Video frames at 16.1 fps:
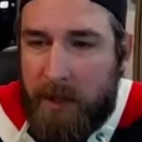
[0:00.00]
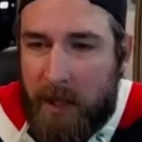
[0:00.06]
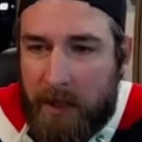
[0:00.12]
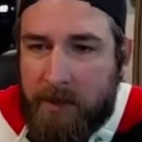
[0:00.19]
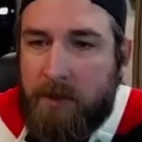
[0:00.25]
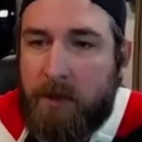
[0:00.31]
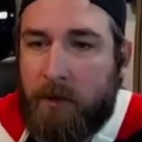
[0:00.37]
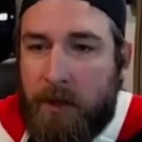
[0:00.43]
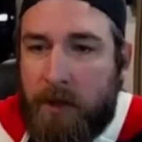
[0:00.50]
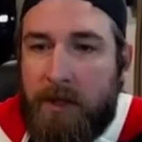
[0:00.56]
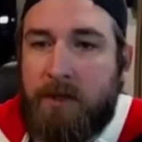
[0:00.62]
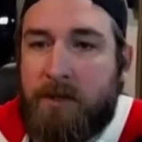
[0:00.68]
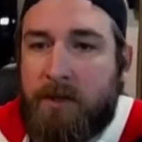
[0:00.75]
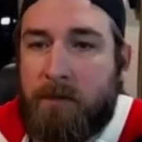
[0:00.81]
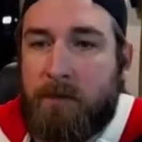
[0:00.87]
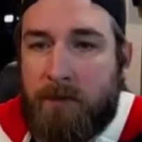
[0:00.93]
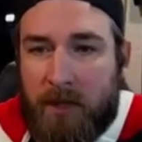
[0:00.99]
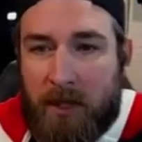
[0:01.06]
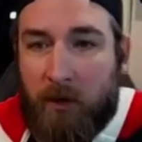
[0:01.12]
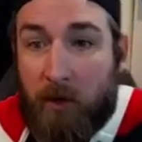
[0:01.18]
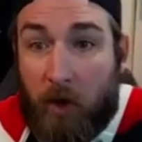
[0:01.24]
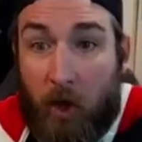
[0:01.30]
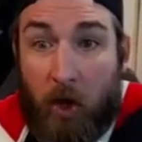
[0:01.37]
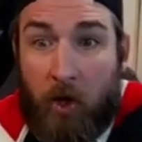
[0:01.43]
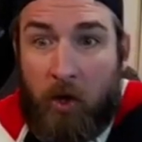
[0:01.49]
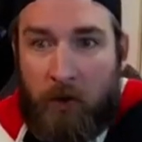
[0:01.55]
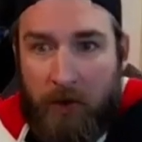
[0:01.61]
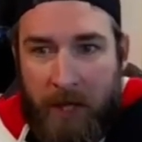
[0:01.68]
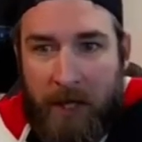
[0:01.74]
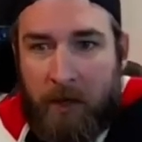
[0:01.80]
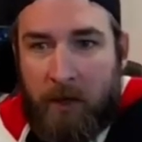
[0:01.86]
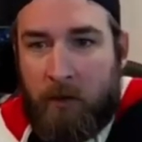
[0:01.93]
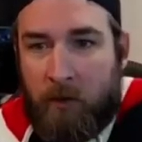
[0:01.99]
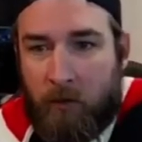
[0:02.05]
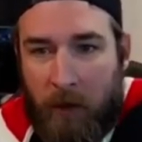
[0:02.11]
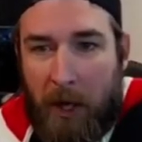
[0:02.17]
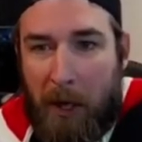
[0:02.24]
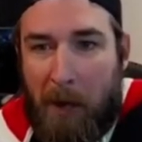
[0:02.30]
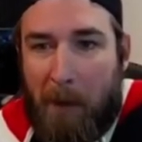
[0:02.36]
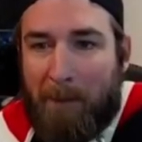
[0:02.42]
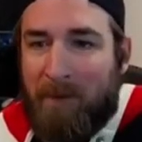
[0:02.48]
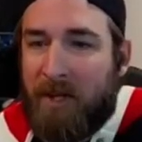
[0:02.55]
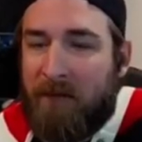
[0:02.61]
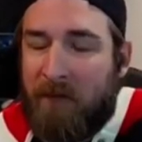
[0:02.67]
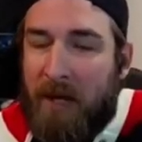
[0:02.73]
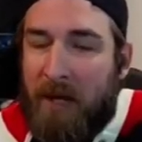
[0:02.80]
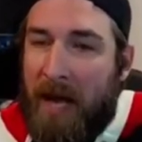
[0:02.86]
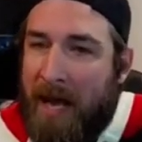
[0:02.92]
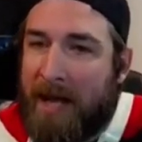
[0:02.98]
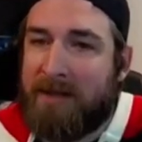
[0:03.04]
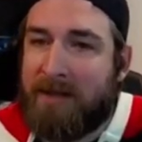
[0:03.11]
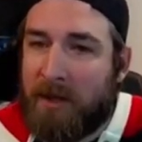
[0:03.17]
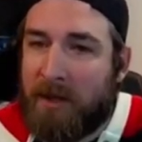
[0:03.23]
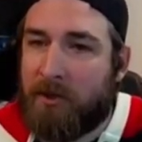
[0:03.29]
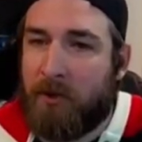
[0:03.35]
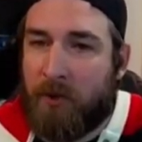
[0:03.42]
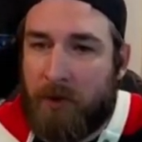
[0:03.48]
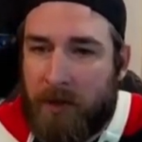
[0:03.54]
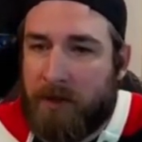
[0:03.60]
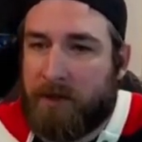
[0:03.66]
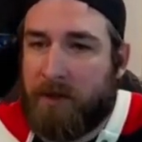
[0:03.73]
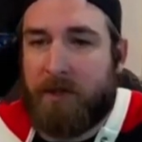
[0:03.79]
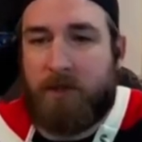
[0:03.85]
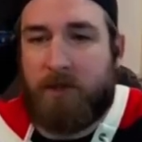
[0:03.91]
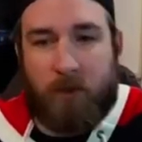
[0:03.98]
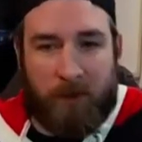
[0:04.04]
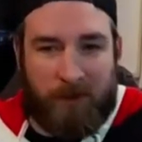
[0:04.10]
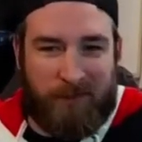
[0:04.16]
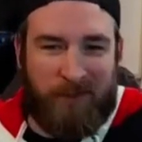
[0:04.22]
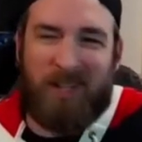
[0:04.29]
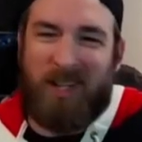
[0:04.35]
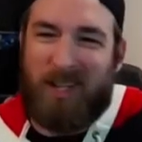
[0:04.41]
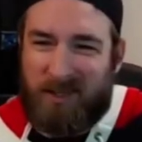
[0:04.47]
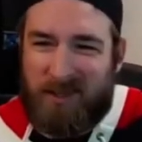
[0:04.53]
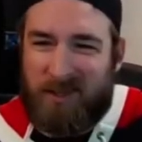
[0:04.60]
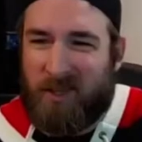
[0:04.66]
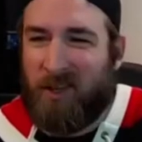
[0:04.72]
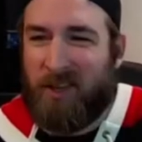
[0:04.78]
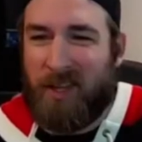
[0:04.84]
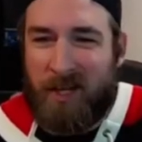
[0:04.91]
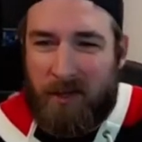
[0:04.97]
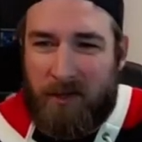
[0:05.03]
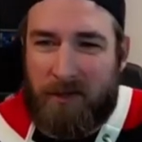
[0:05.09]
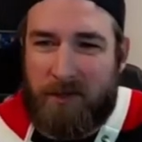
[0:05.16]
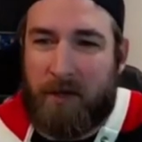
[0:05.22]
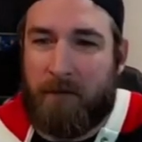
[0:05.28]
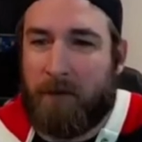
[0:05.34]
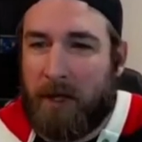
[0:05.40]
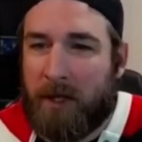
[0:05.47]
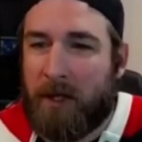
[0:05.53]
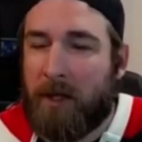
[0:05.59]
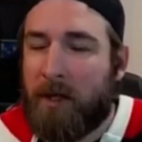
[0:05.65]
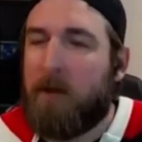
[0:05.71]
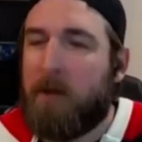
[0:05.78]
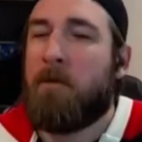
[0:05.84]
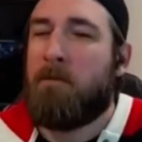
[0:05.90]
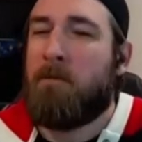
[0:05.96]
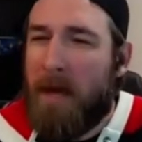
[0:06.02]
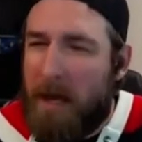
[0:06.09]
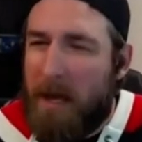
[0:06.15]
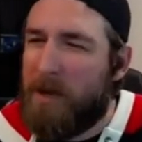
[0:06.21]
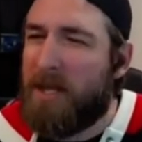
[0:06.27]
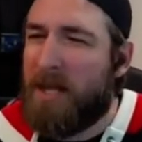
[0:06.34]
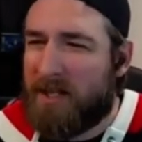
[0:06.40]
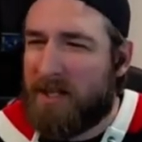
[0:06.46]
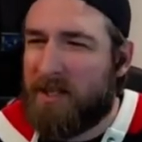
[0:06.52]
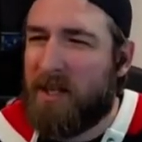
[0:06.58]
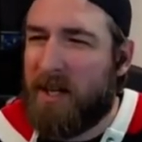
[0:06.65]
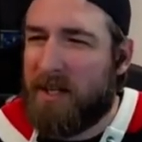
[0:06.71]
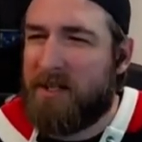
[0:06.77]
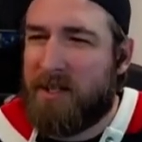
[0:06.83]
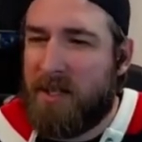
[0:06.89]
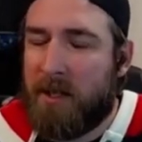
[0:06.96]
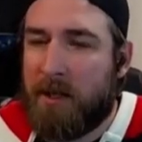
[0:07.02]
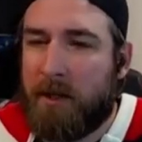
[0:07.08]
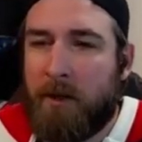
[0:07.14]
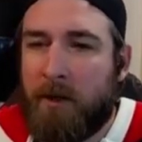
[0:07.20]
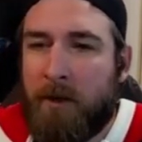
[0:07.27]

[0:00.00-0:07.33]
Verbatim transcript: Yes, there is some t- lull there, right? But if mm. it has extra things like storage for guns and all that other stuff, uh, like sure, sure, maybe that's a nice thing.